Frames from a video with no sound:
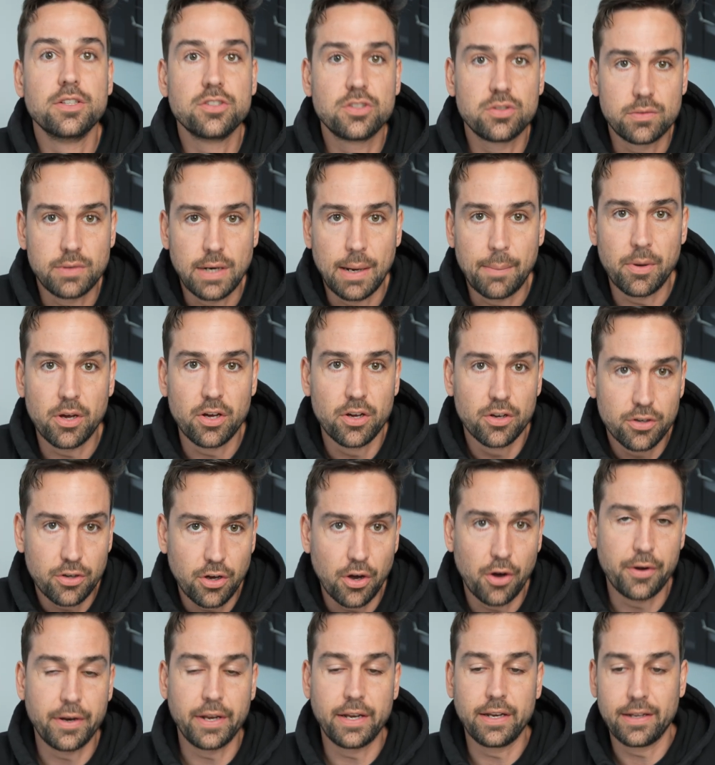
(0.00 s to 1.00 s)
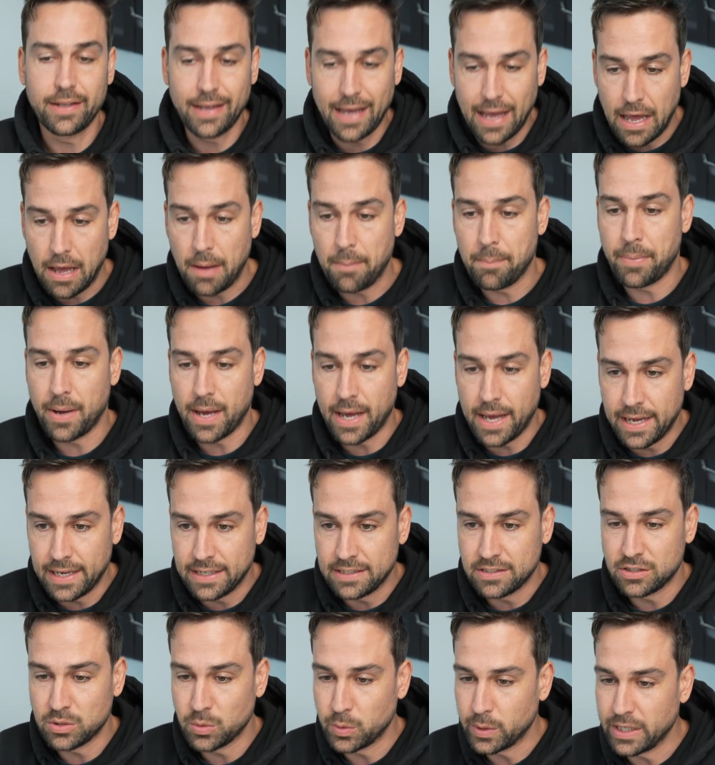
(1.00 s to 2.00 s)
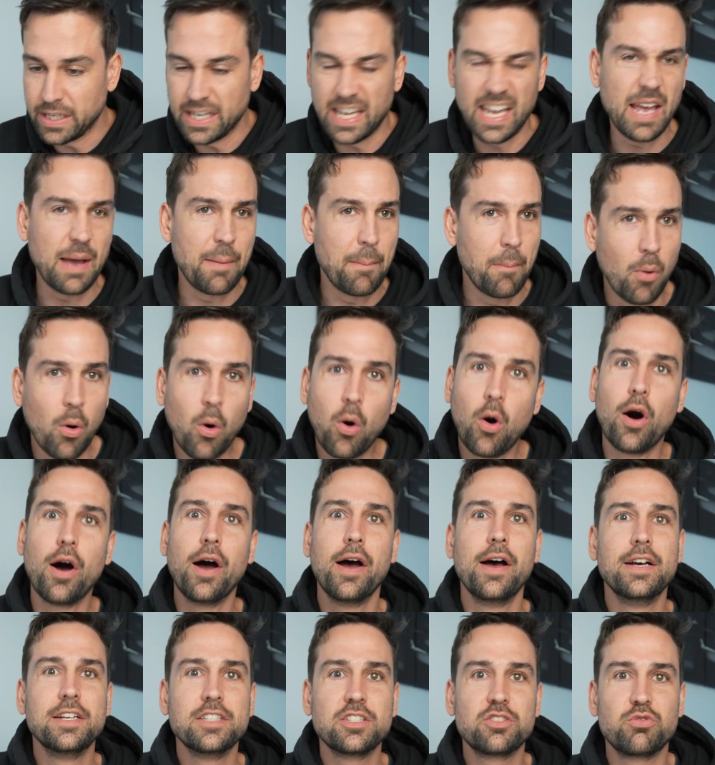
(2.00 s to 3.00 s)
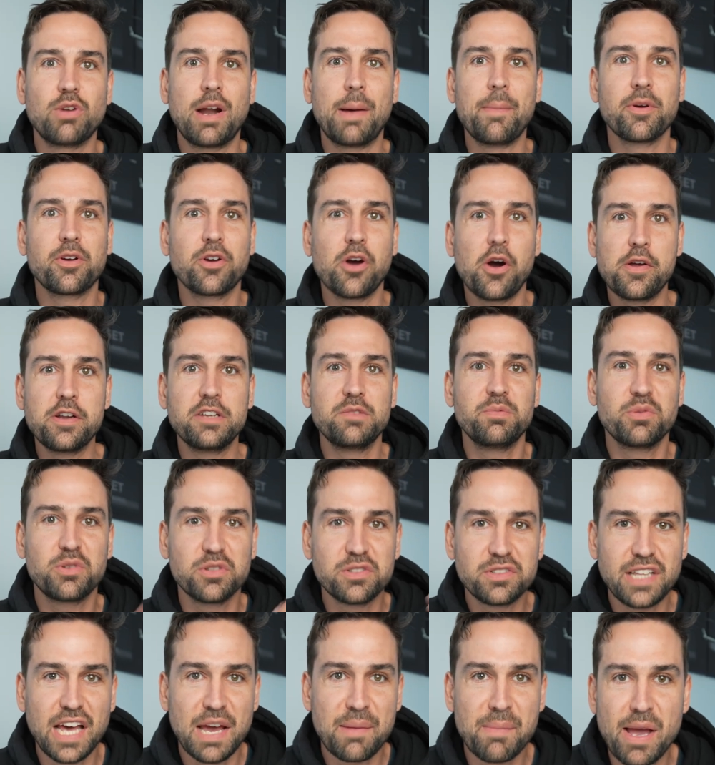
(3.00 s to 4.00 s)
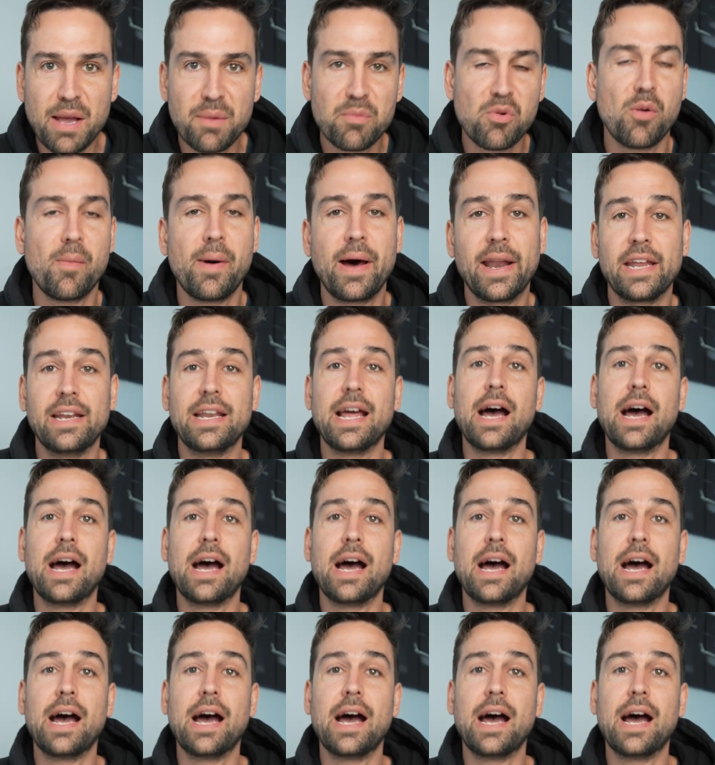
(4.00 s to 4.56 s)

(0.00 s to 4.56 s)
ceramic coating campaigns so we can get more ceramic coatings because they make more money.